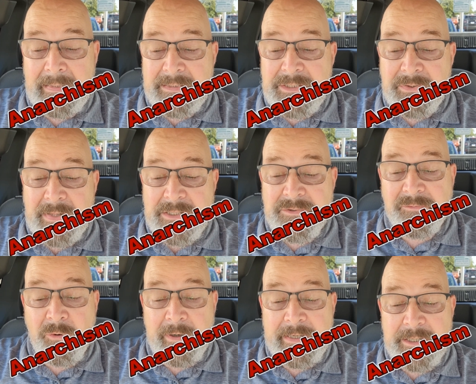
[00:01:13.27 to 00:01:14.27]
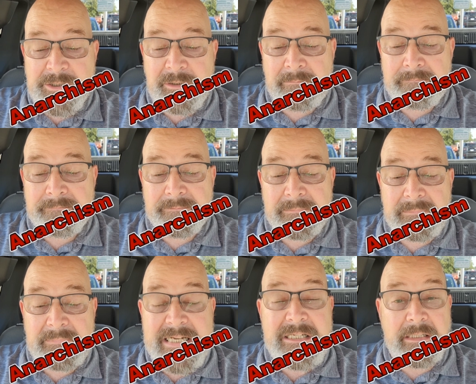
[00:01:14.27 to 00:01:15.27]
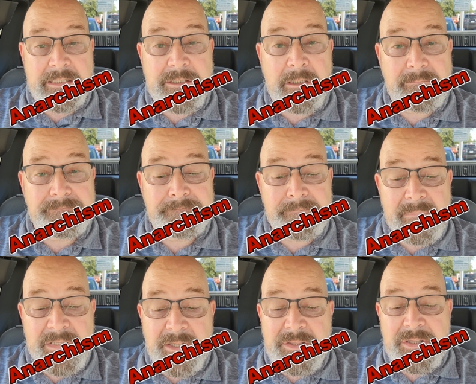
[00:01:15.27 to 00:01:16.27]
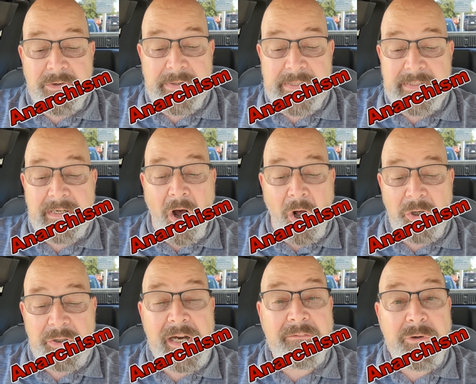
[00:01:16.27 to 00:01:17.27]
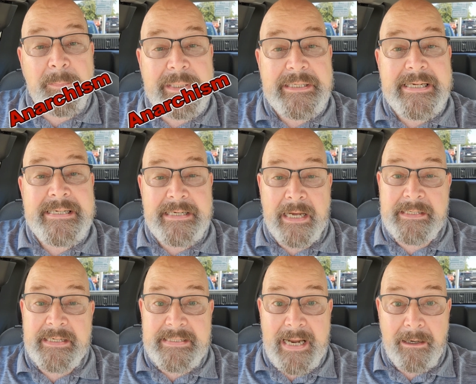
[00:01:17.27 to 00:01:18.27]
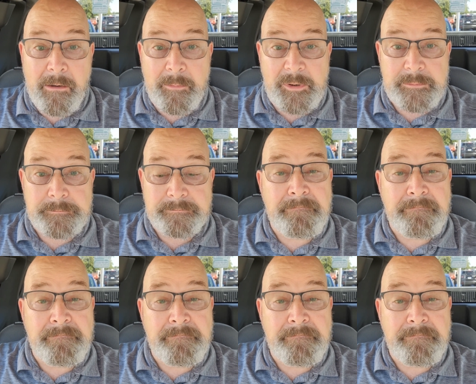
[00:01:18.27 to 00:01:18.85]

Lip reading: 2004 edition is listed the theory that all government is undesirable.